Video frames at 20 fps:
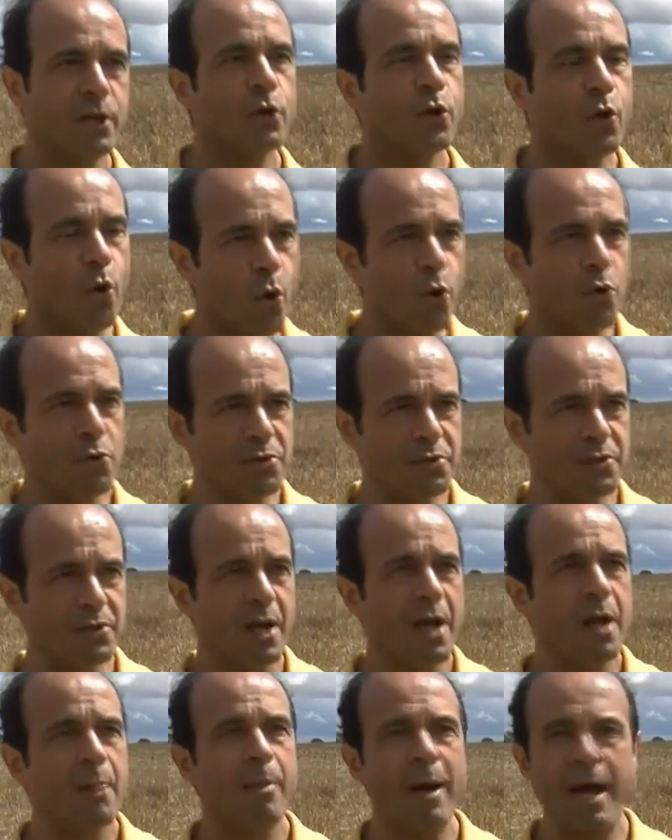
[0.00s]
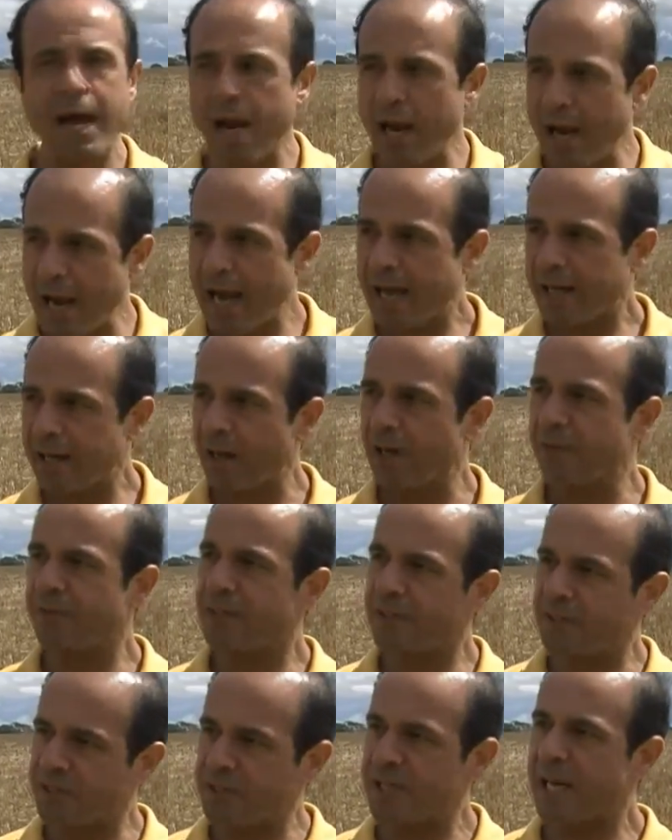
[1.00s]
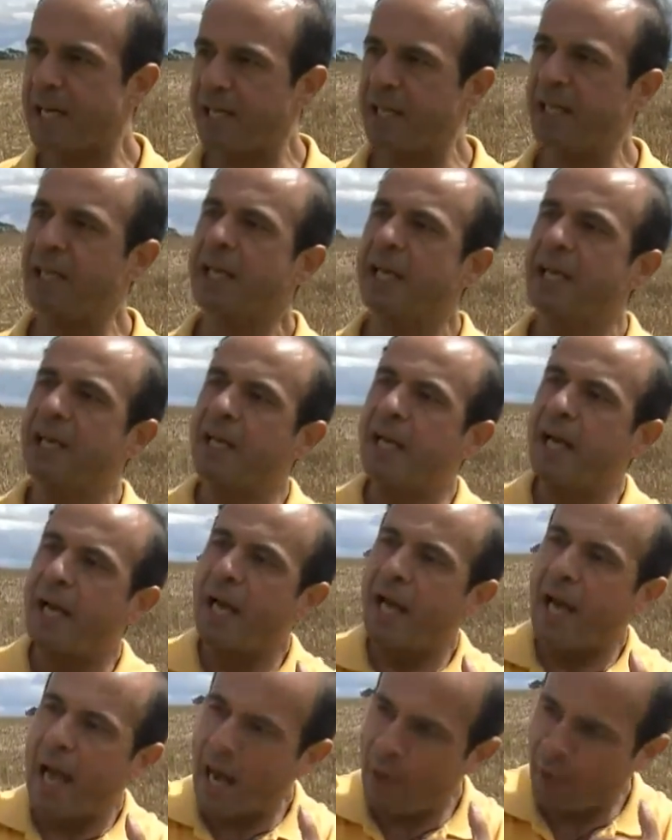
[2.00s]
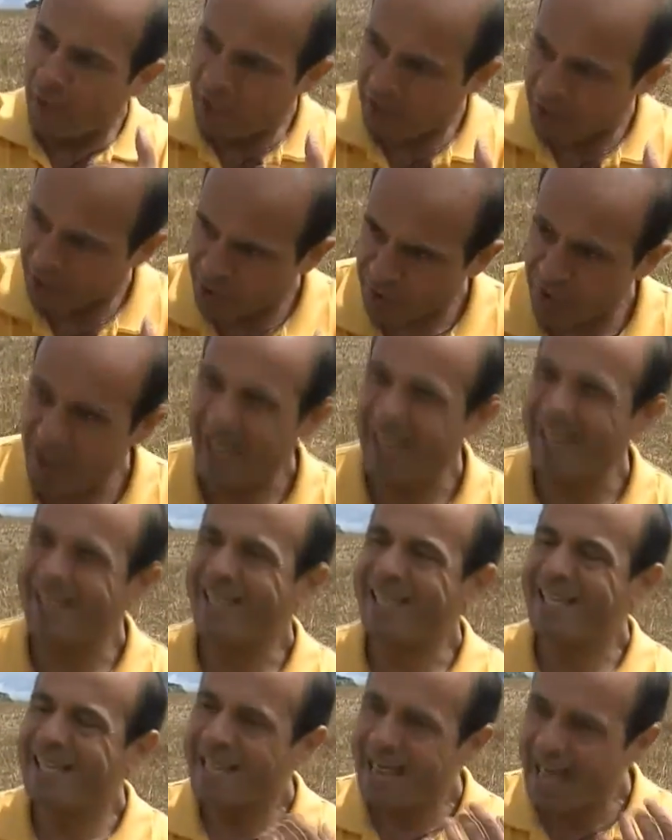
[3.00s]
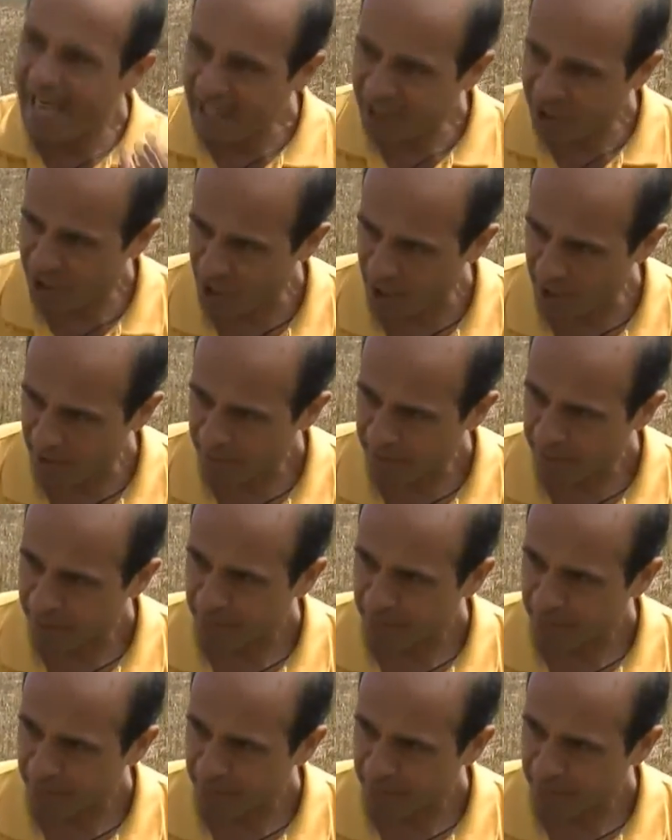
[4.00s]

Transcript: caused by a lack of understanding the nature